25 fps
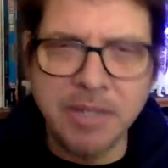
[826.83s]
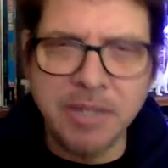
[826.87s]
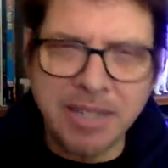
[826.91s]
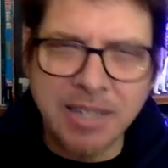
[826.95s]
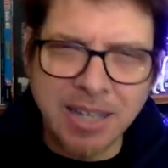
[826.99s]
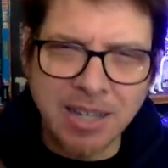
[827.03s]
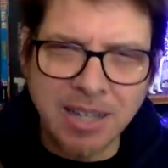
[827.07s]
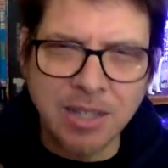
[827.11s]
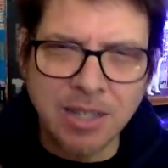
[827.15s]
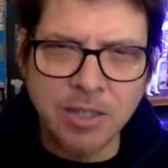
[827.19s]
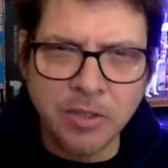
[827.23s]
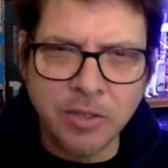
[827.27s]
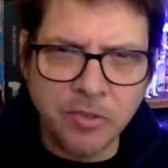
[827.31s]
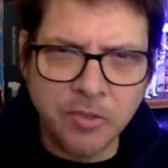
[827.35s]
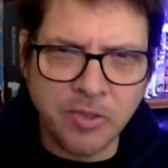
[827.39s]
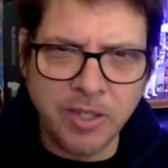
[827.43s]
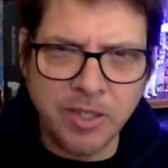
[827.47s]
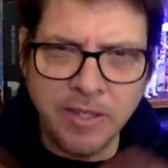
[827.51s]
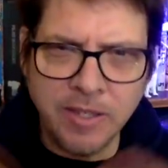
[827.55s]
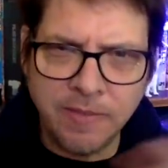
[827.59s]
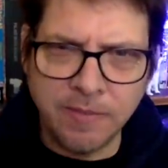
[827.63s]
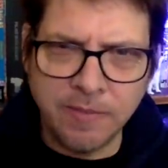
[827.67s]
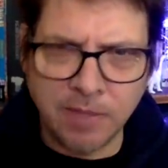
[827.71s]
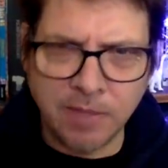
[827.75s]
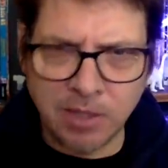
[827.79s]
Because
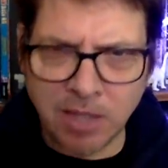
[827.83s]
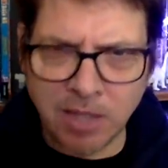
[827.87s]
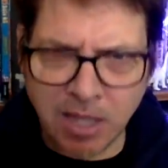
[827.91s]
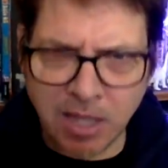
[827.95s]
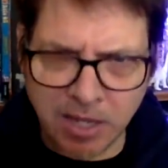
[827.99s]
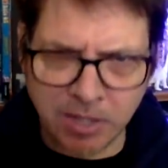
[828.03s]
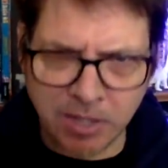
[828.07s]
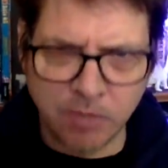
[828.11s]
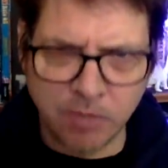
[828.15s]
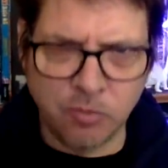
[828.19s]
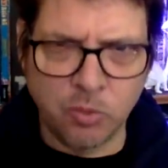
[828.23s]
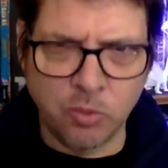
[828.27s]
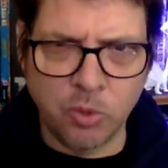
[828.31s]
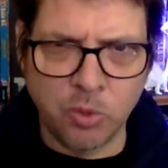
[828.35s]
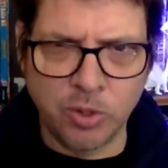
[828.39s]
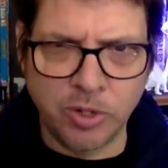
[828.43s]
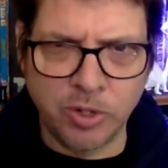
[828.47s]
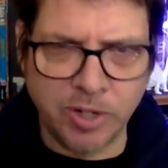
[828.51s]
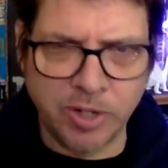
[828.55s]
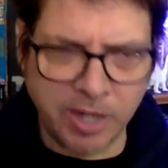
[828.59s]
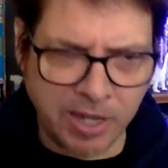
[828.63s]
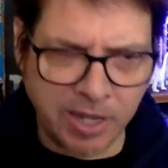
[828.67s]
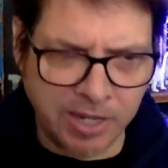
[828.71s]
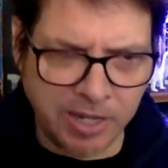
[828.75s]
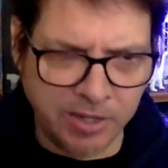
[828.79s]
in the line of
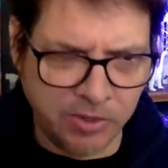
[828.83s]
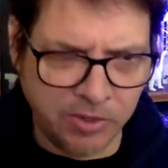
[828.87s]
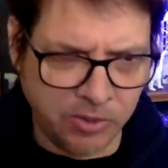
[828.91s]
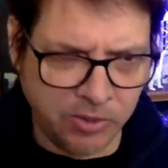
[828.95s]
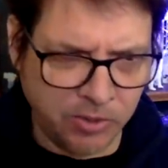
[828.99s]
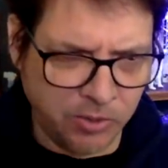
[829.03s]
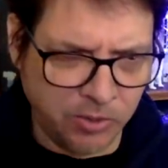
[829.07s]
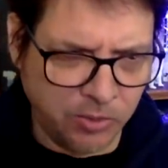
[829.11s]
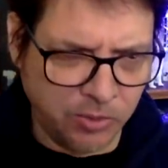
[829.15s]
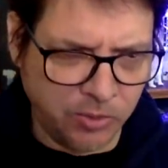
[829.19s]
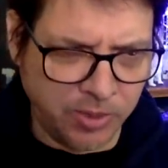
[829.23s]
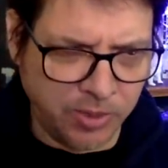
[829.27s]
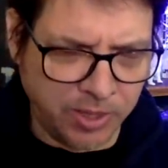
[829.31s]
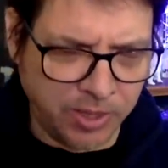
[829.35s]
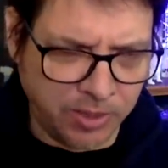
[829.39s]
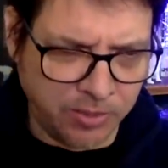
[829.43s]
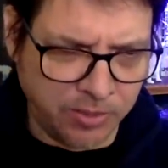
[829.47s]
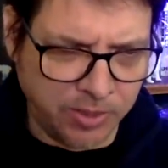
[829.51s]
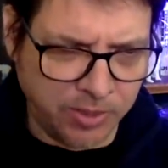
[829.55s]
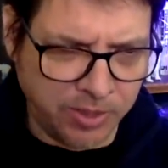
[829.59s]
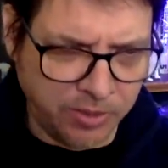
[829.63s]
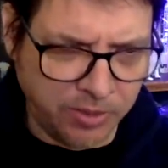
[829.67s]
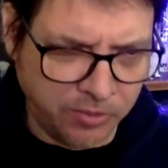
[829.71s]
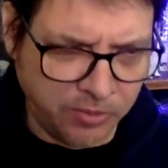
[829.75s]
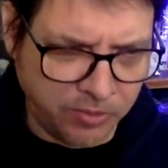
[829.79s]
work I do,
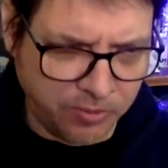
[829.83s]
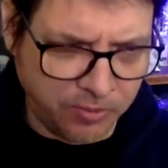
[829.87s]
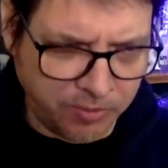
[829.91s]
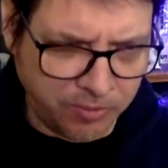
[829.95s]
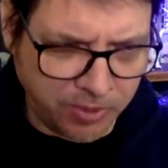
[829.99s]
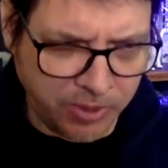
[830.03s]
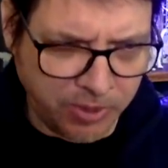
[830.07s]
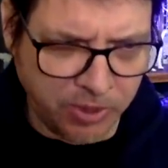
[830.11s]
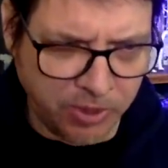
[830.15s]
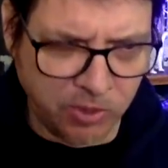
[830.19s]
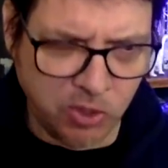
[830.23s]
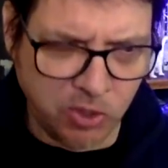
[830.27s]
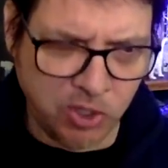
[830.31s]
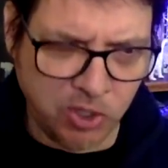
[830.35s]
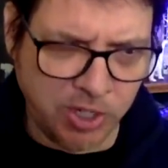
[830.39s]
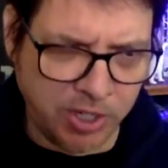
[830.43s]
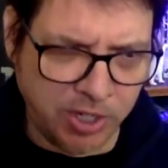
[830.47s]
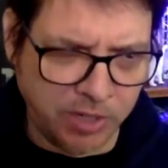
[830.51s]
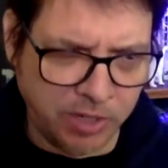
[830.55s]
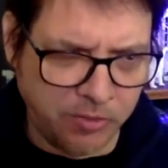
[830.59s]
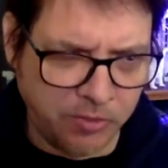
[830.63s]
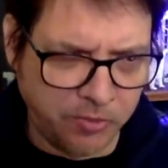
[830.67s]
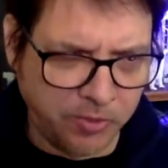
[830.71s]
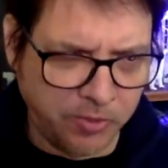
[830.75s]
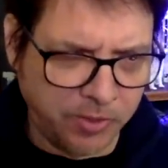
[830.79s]
there is a very good
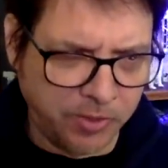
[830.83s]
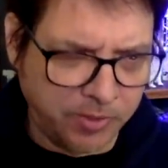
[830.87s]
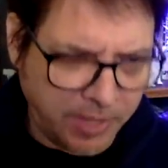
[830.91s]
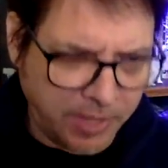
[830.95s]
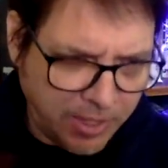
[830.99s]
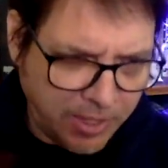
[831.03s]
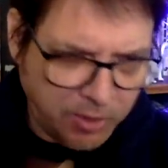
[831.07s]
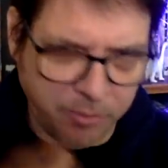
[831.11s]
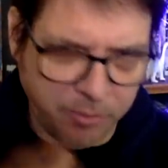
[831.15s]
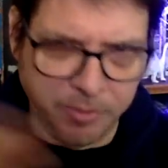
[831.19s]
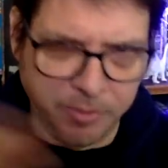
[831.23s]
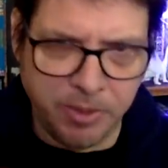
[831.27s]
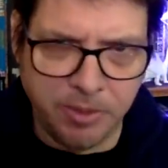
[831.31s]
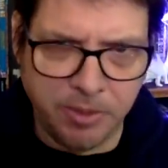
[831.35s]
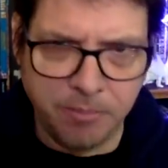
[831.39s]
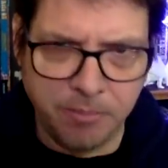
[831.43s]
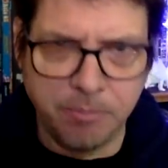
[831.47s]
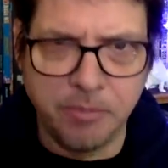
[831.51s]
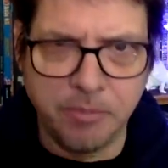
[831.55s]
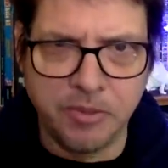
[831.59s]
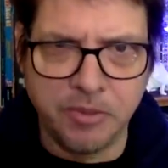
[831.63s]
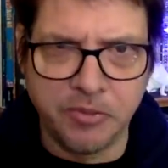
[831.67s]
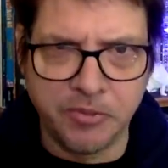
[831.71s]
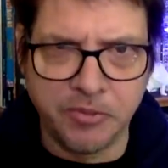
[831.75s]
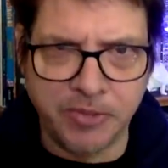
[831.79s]
chance that that'll be
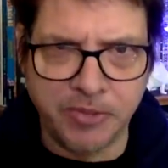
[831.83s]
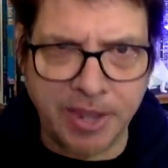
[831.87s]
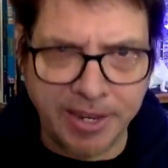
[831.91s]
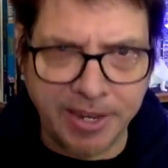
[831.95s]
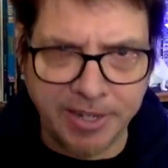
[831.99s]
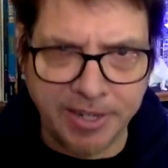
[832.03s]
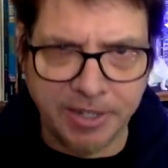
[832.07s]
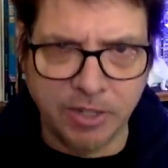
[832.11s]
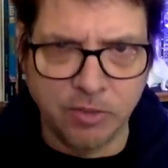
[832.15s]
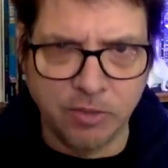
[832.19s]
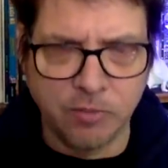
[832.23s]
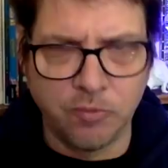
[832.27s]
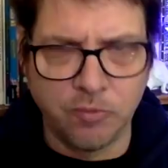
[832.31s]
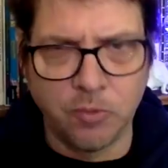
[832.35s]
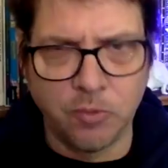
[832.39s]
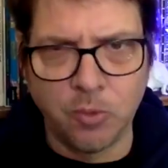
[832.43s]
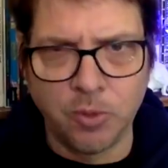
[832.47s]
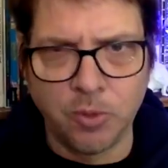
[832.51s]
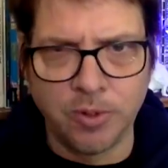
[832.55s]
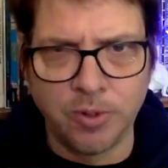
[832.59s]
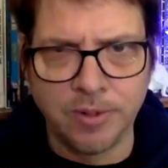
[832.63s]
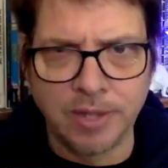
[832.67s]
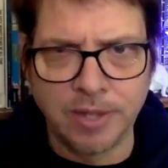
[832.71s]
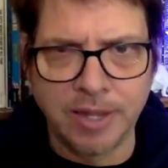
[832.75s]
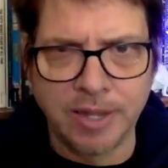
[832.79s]
mistaken
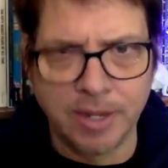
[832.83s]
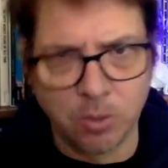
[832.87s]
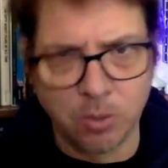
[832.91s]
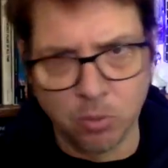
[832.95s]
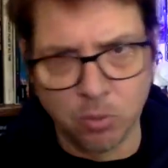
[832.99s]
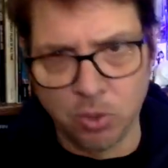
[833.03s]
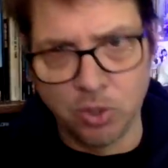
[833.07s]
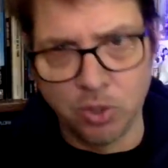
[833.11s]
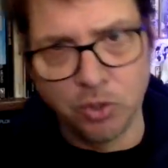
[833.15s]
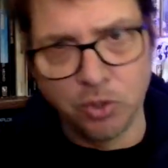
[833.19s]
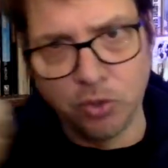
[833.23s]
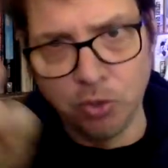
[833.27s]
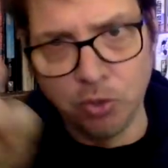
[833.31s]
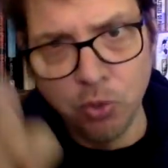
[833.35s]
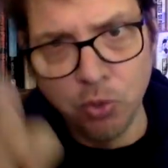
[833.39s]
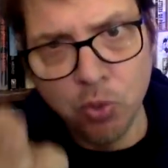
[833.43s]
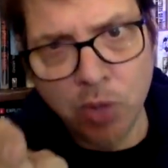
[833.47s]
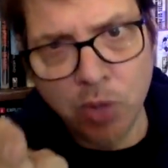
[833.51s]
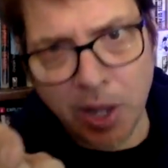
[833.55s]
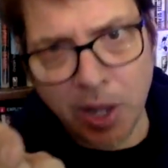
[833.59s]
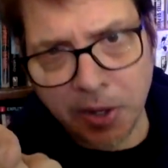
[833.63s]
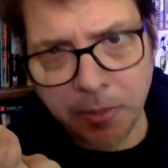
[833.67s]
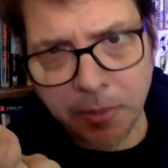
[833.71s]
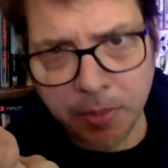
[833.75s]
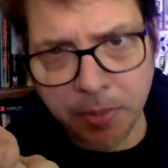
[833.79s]
for, like, well,
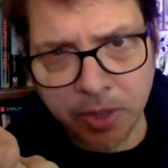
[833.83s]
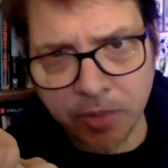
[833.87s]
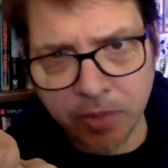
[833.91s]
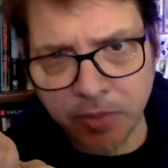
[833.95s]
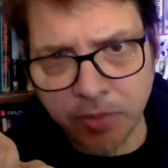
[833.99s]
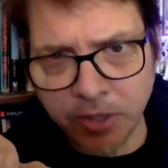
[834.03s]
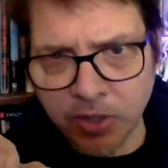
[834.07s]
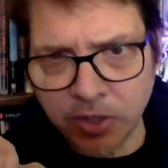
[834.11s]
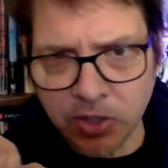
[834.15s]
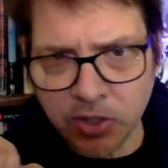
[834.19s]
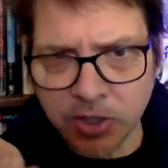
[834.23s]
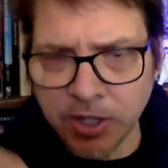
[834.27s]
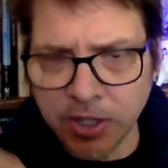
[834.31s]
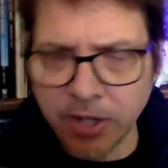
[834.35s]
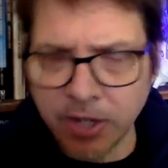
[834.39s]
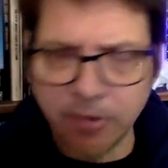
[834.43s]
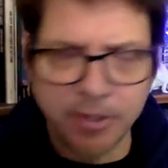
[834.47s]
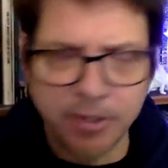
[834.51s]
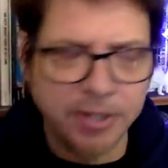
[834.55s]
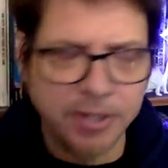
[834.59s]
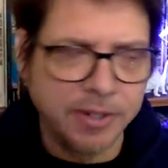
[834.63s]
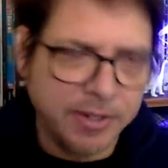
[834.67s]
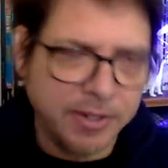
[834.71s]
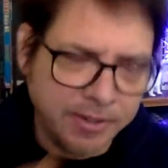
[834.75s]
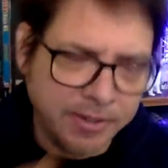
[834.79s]
you gotta be a
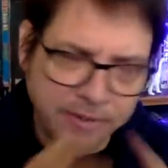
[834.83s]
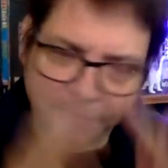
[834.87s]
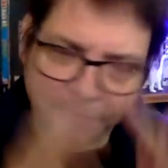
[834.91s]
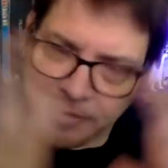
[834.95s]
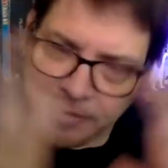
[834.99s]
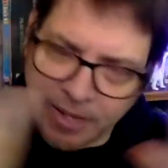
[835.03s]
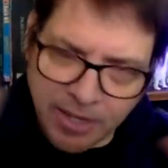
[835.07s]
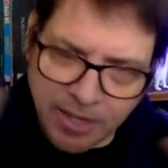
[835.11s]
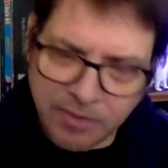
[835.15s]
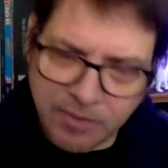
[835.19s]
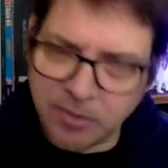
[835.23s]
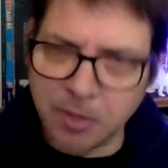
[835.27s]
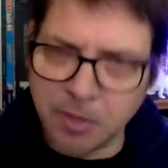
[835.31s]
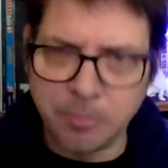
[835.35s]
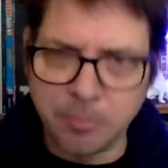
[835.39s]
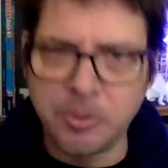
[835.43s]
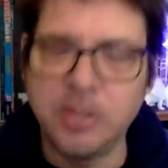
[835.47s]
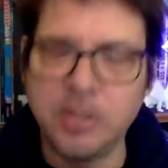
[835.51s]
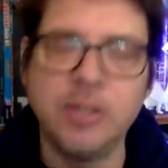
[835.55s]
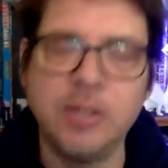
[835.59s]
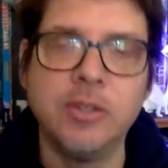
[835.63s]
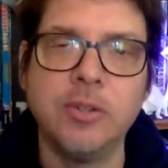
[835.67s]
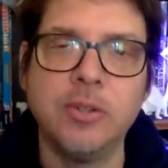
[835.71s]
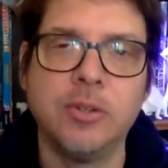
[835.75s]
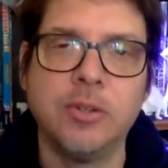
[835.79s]
vegetarian, and that's
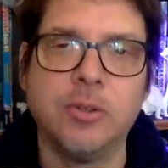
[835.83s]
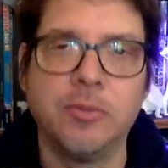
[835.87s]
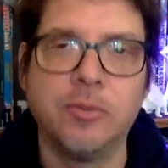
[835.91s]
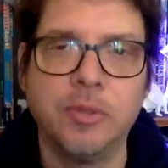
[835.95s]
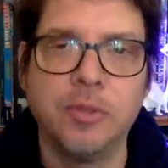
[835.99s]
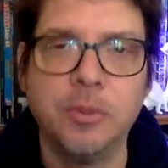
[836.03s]
up to you.